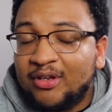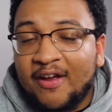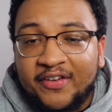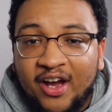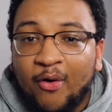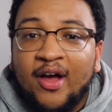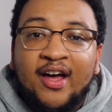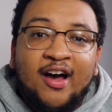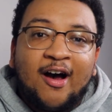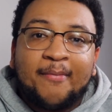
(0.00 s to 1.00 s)
You never know.
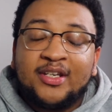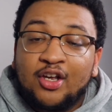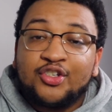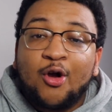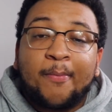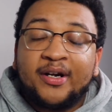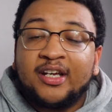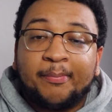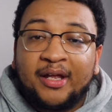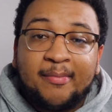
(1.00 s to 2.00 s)
He's also a pretty
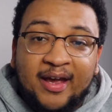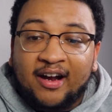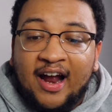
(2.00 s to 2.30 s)
good playmaker.